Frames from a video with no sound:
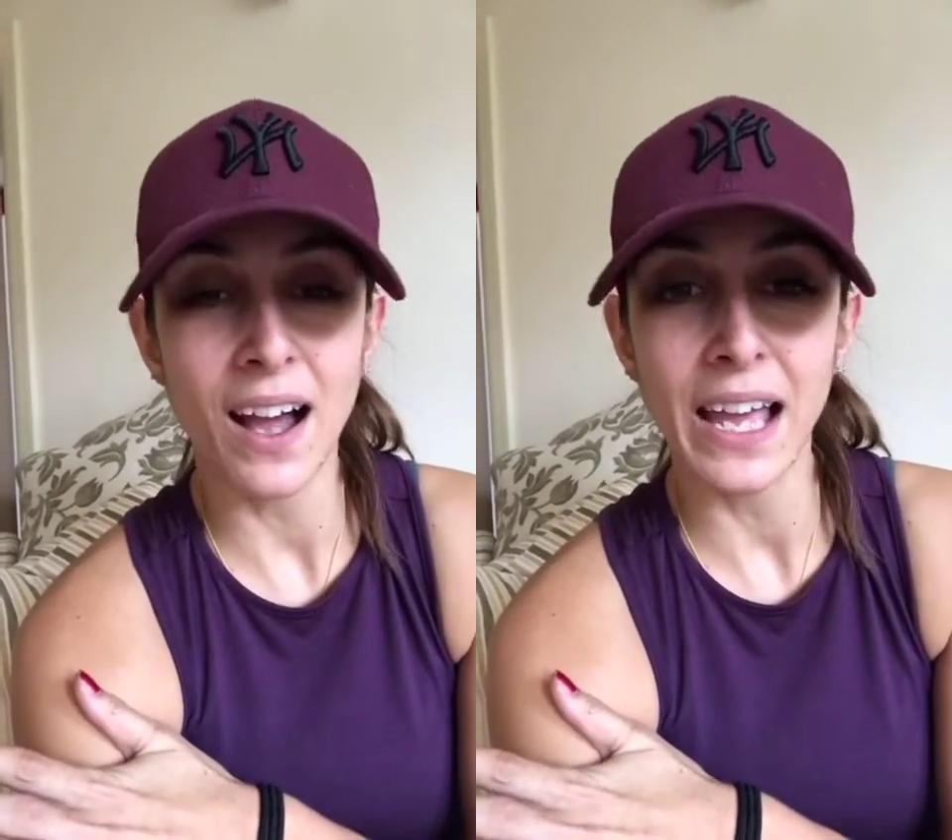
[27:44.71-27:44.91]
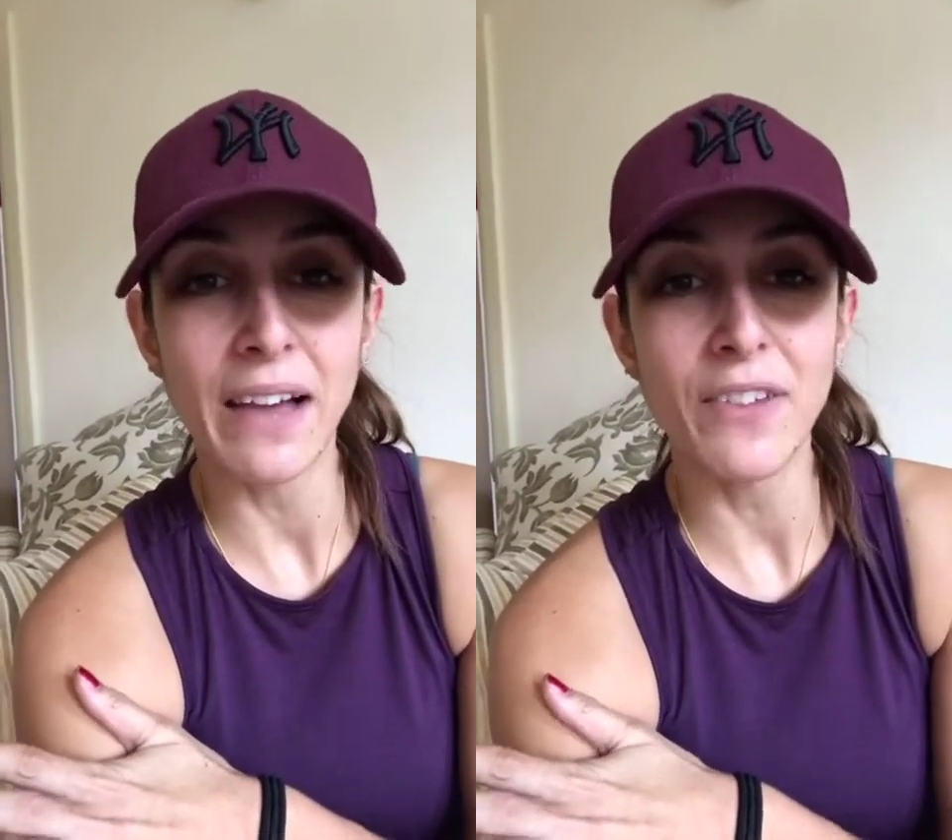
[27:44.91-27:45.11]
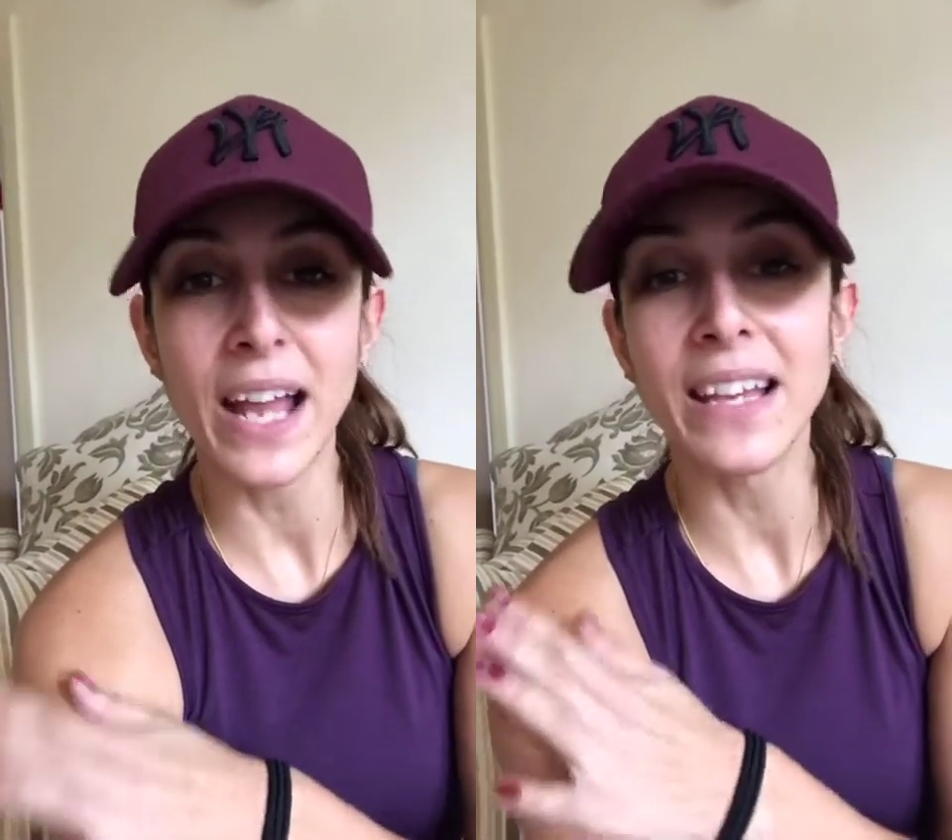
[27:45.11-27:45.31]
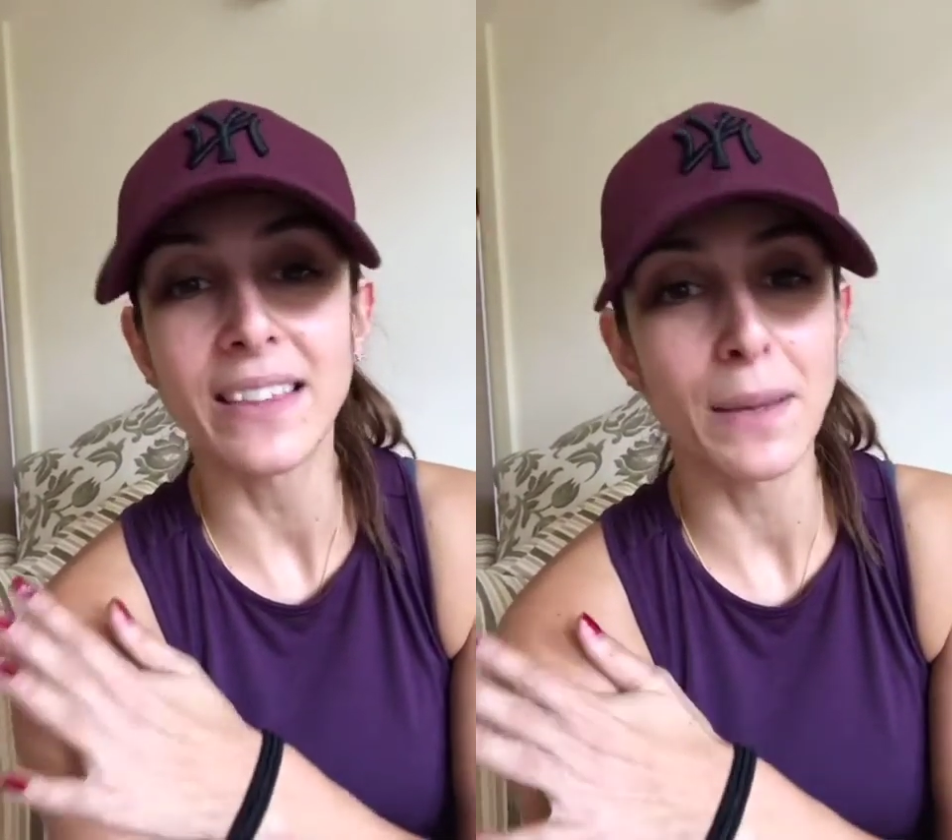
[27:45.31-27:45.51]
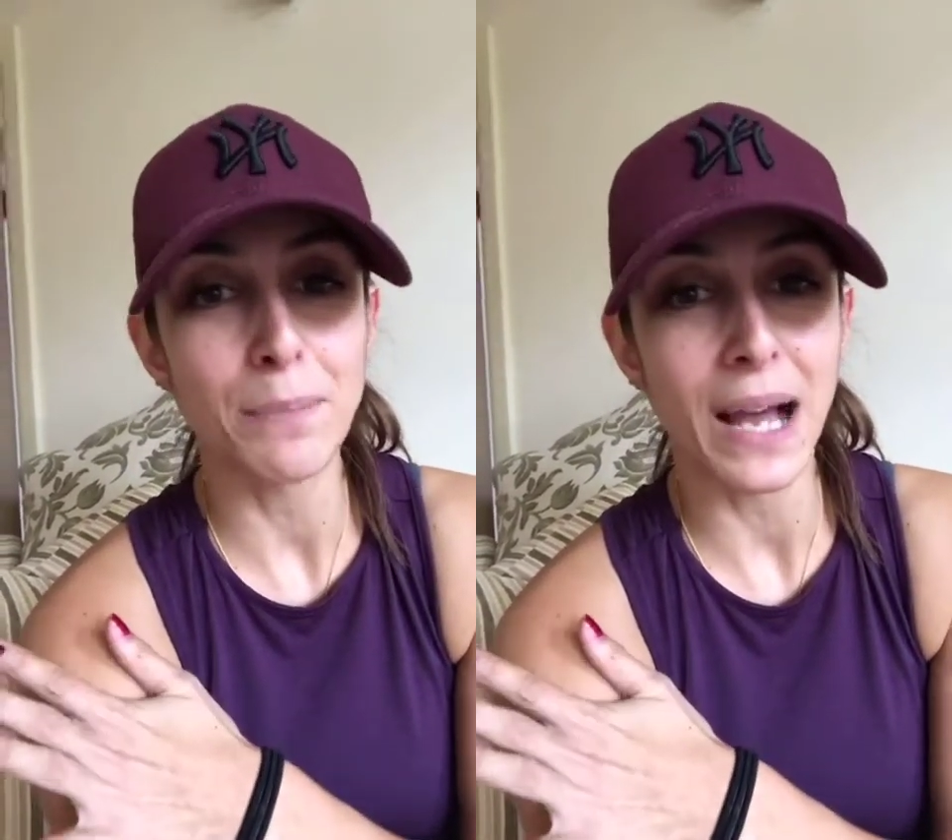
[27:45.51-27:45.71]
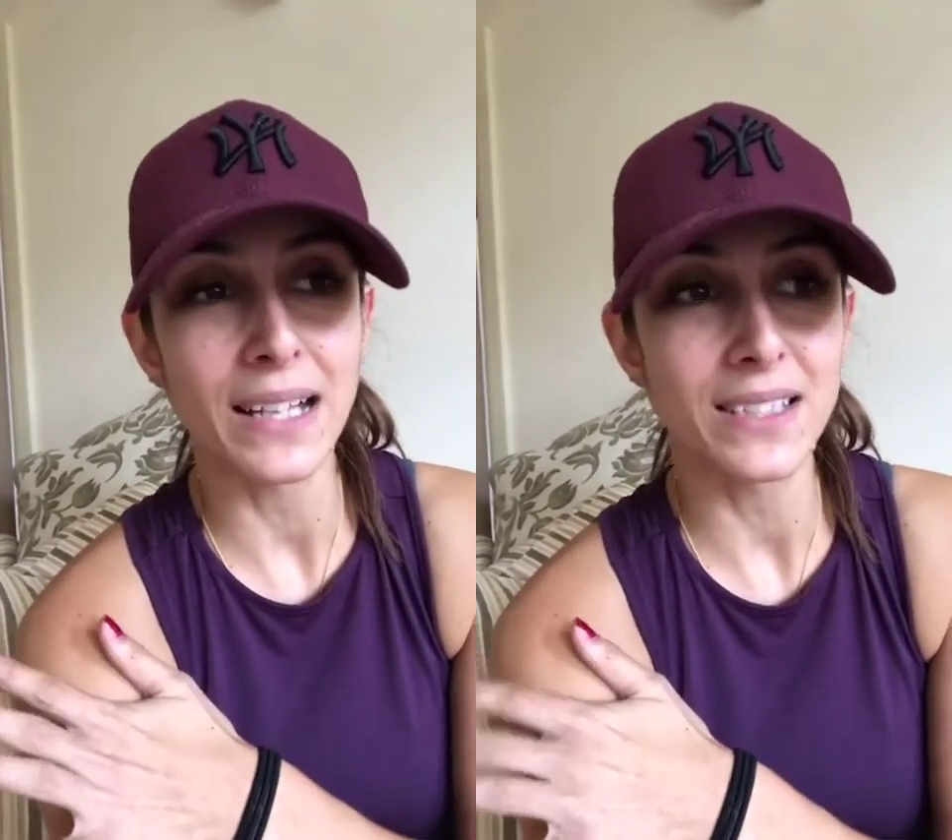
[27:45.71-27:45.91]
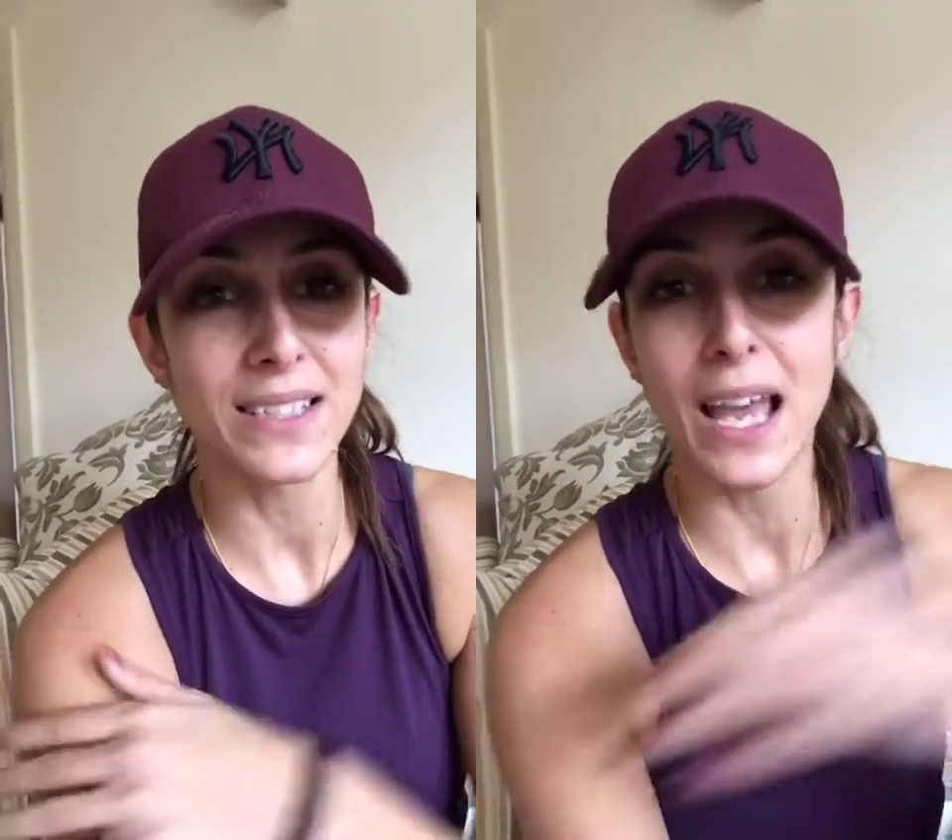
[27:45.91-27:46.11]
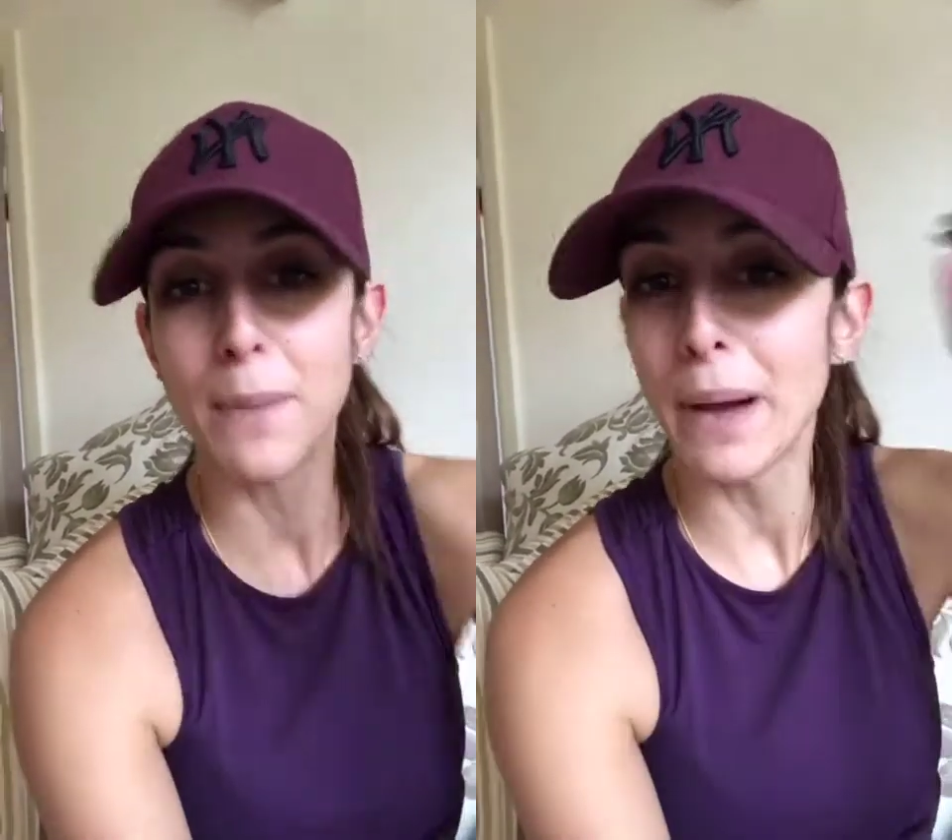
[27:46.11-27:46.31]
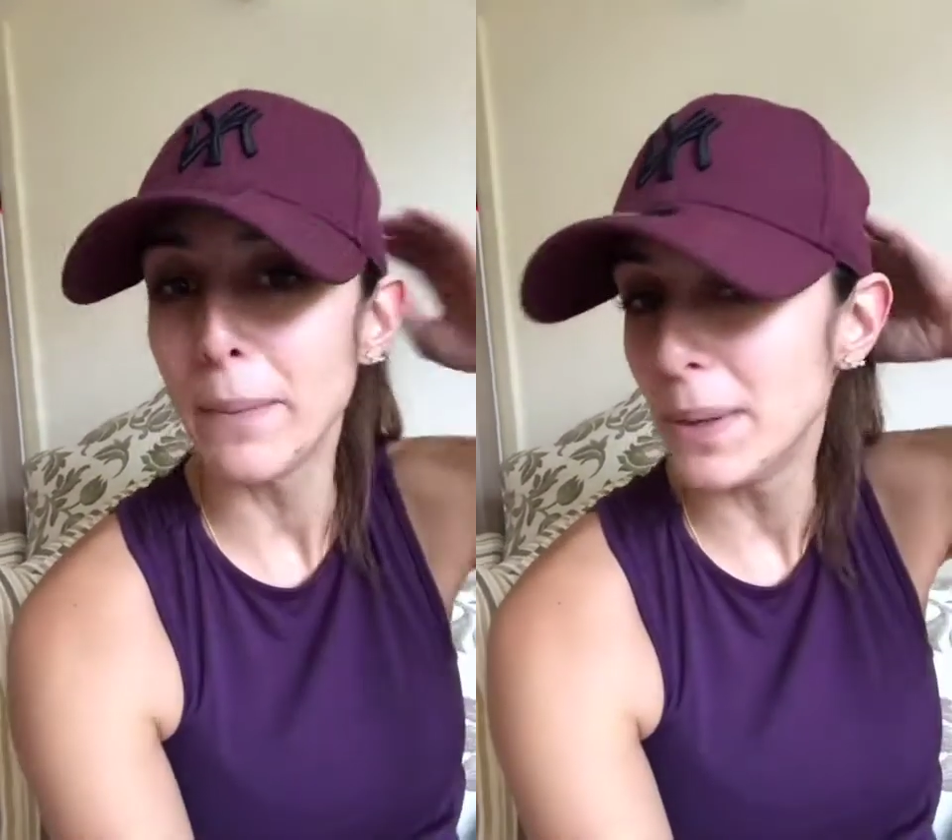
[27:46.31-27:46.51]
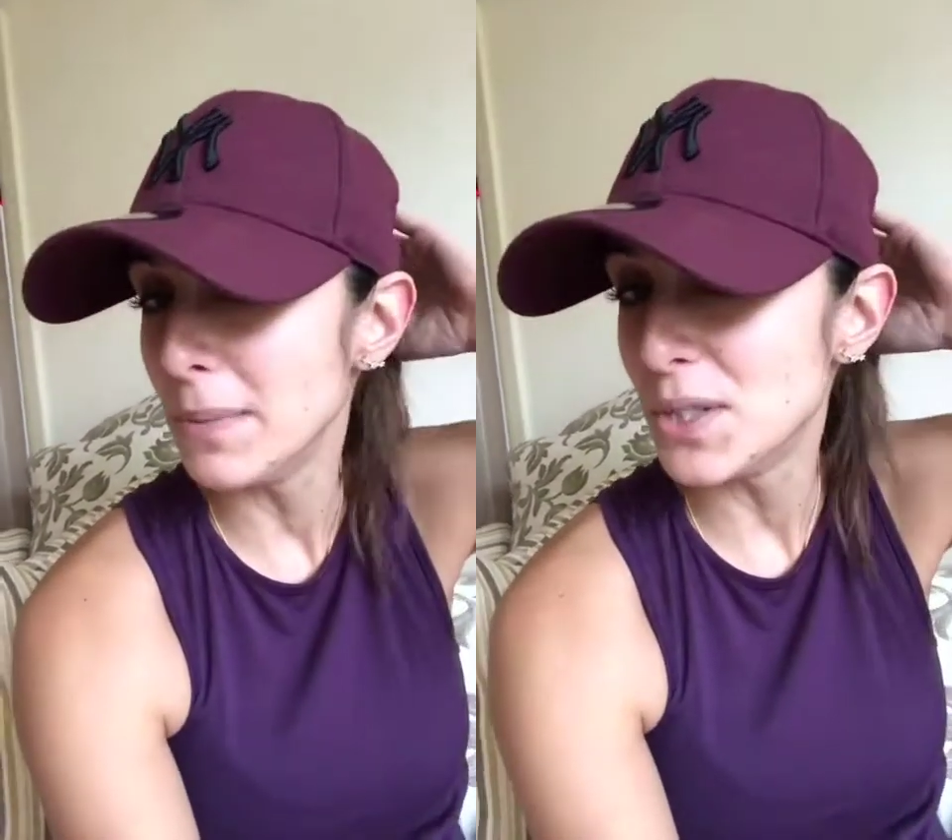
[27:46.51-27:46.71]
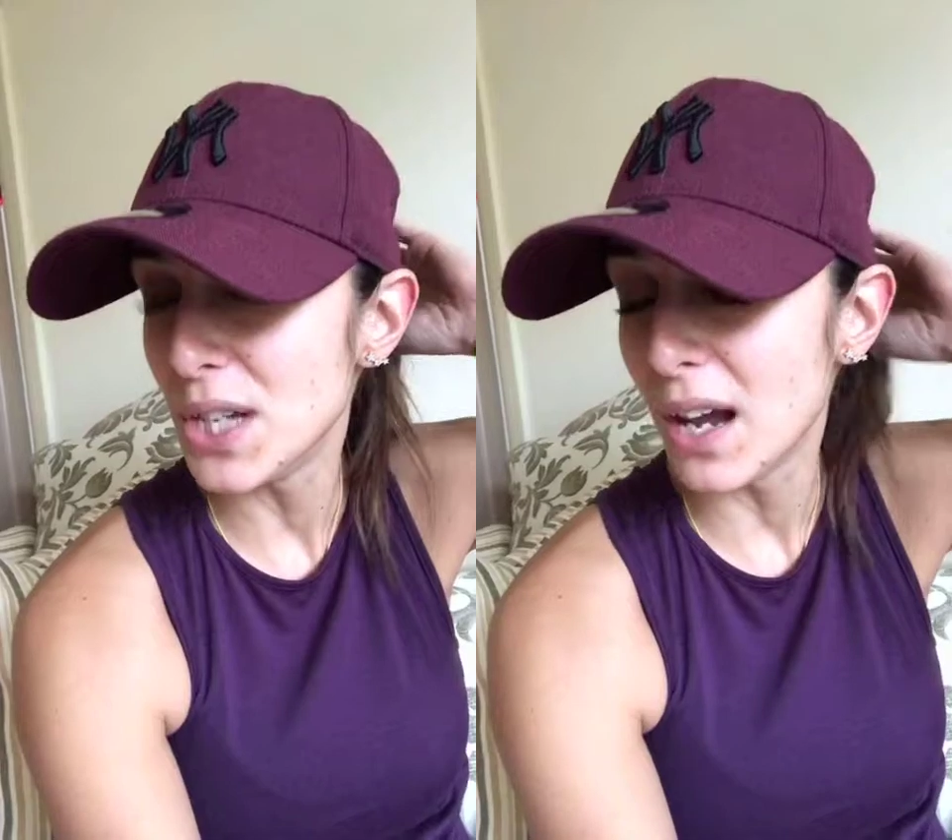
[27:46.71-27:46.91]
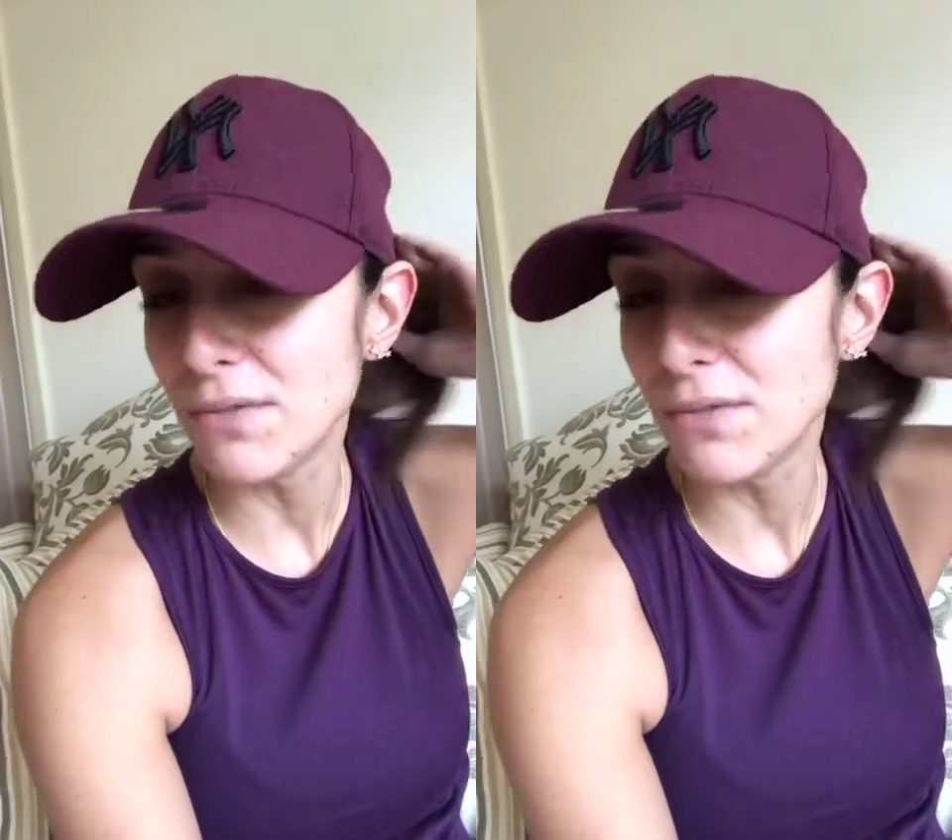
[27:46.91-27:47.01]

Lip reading: I have anything bad to say about BBG.